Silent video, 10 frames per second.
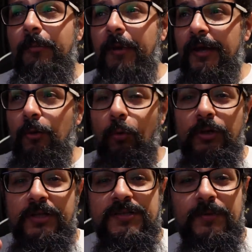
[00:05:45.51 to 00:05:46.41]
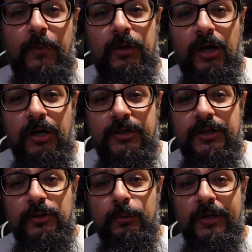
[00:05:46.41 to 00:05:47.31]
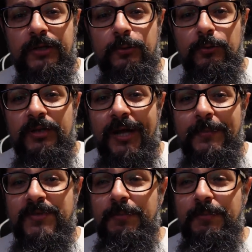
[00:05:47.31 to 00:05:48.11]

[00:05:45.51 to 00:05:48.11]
My goal is about 122 grams,